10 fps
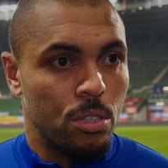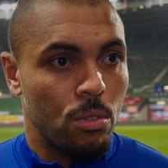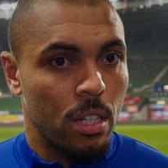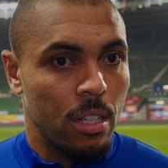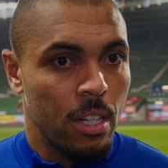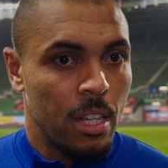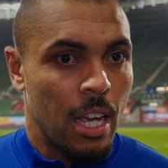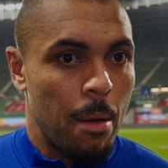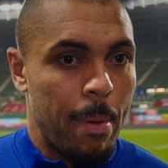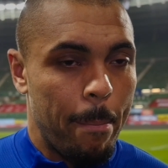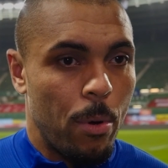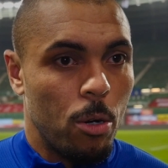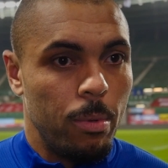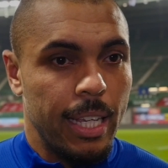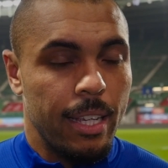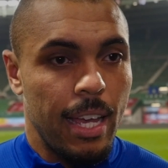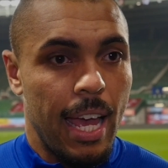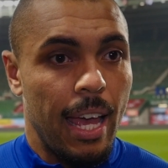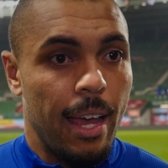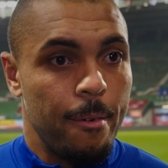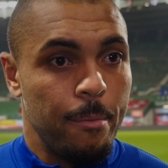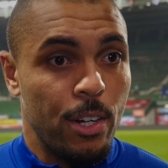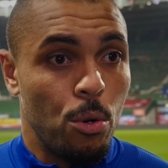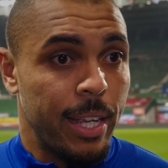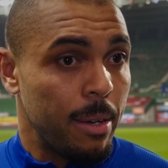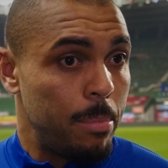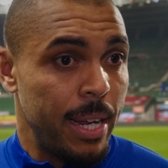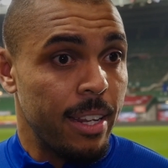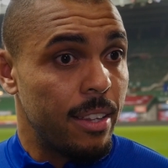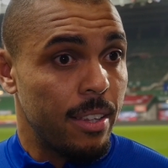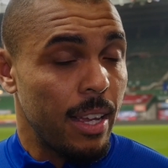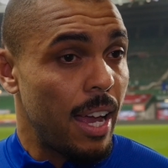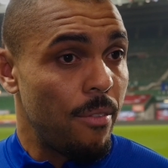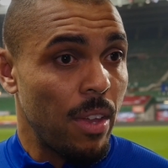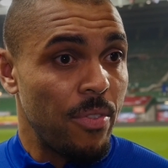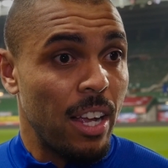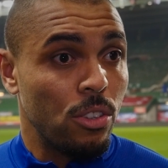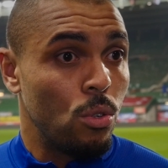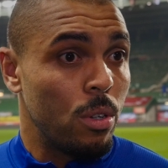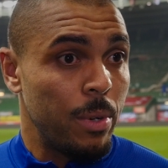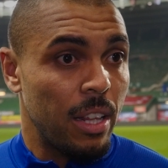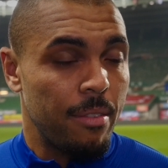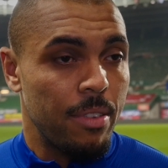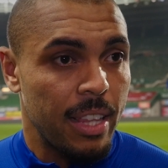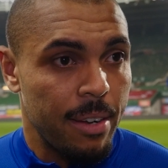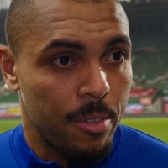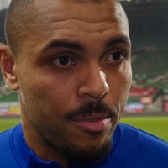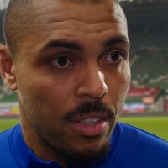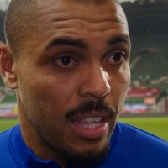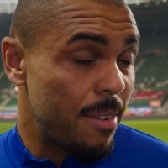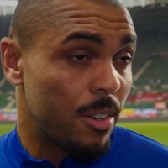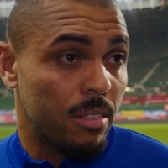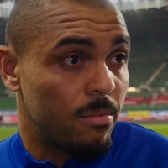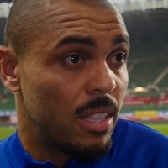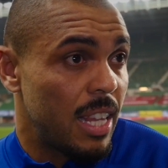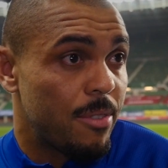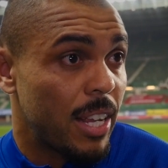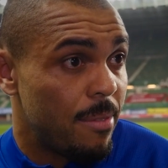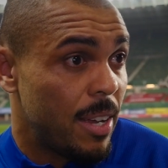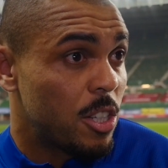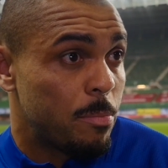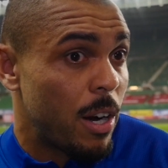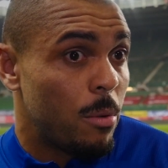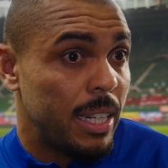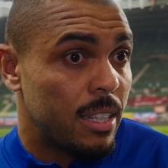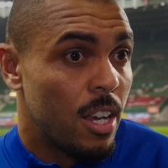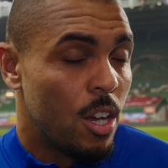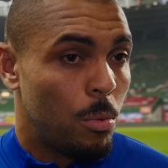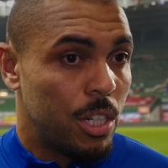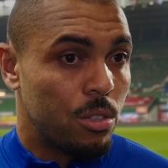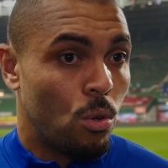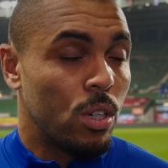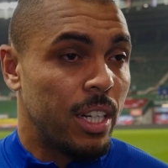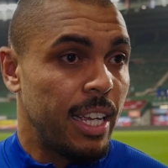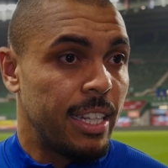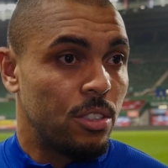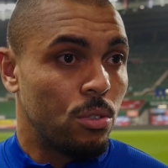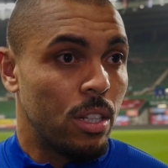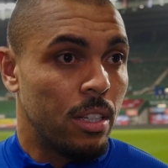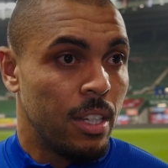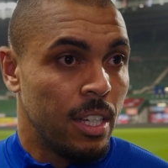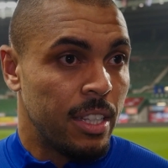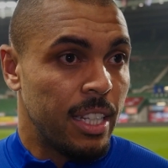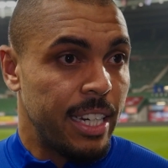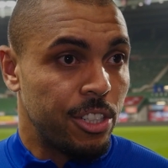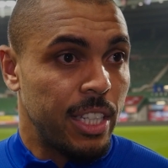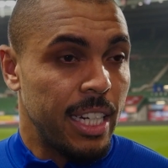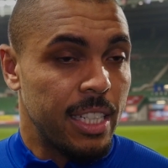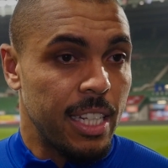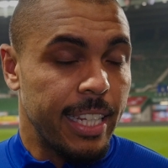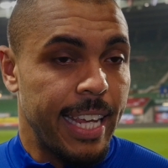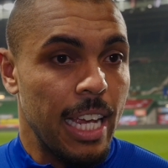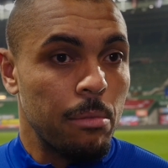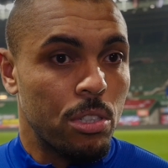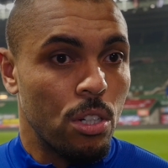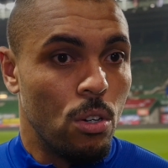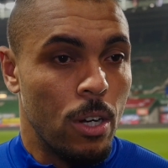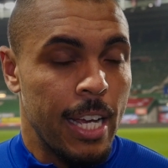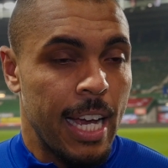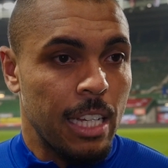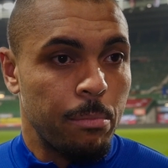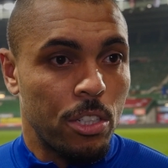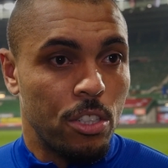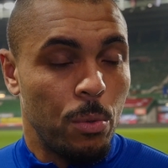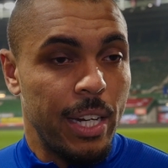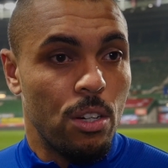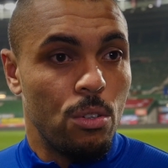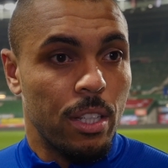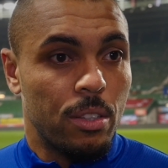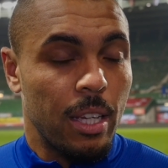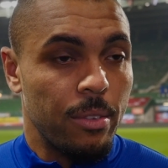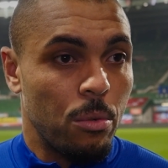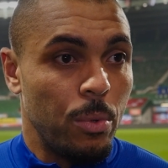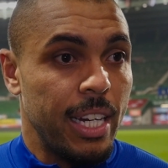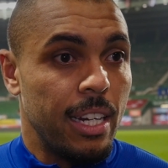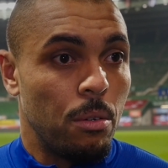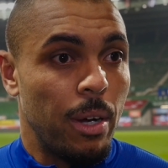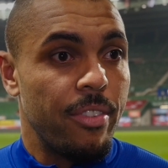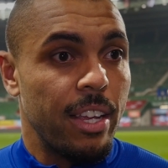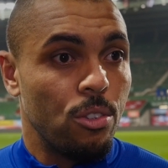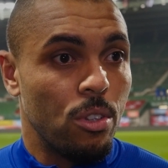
sort of a bit bobbly. We know we competed, and they'll know that we'll have that never give in spirit. We scored in sort of the later stages of the game. So as much as we know that we need to win, they'll know